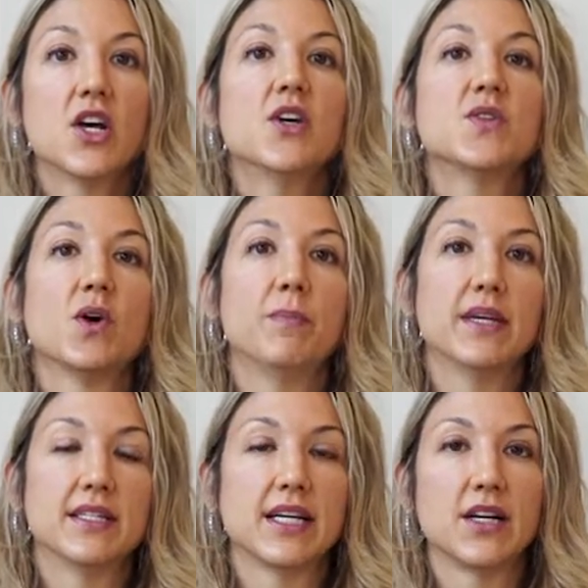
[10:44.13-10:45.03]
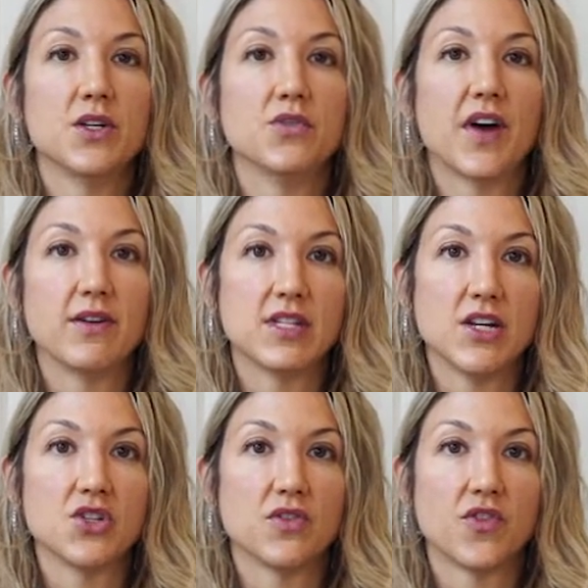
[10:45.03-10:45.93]
So building a new
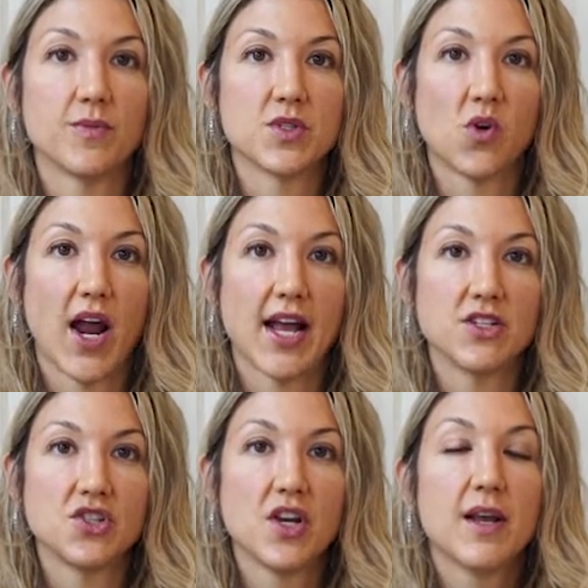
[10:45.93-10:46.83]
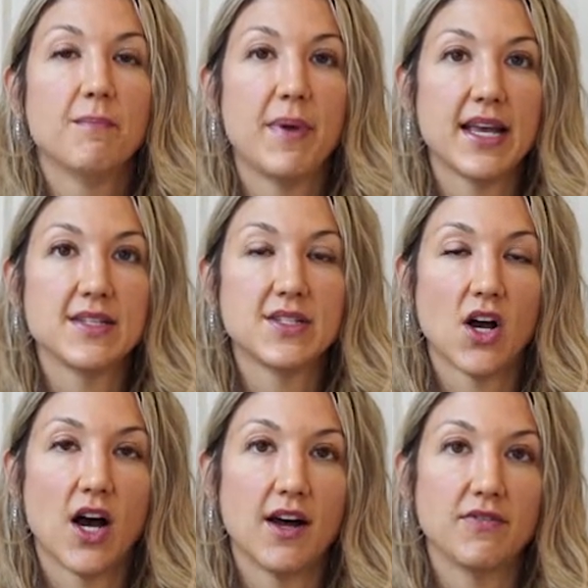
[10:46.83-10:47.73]
foundation from scratch based
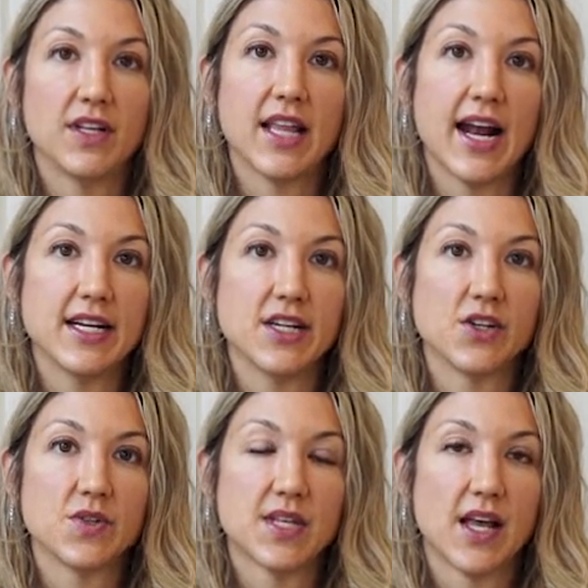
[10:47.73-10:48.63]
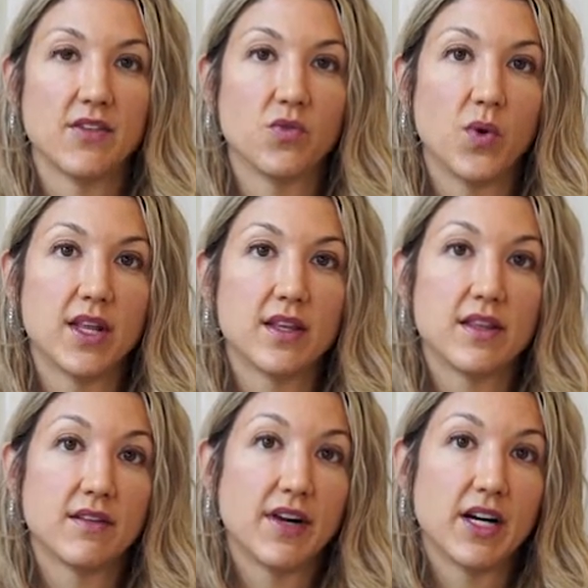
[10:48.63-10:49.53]
off aligning yourself with
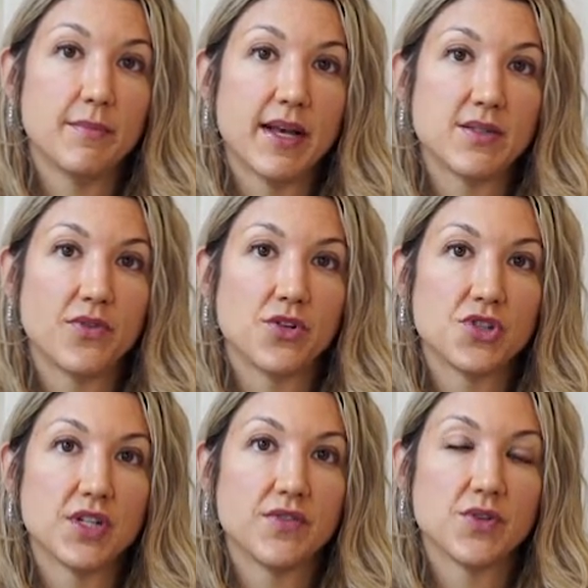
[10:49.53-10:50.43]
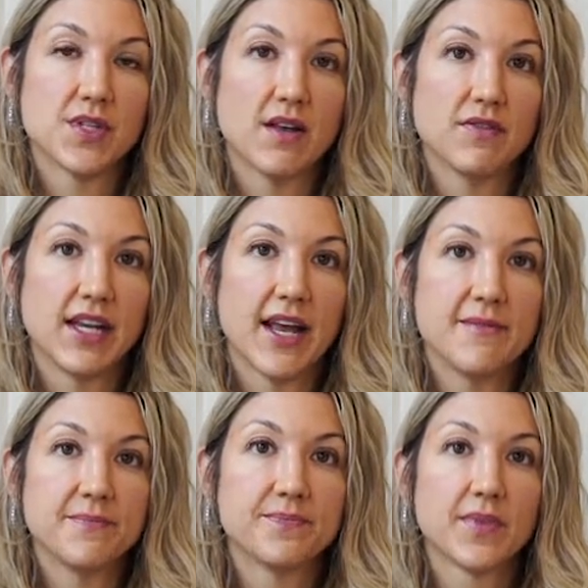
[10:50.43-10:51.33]
the very best version of yourself again.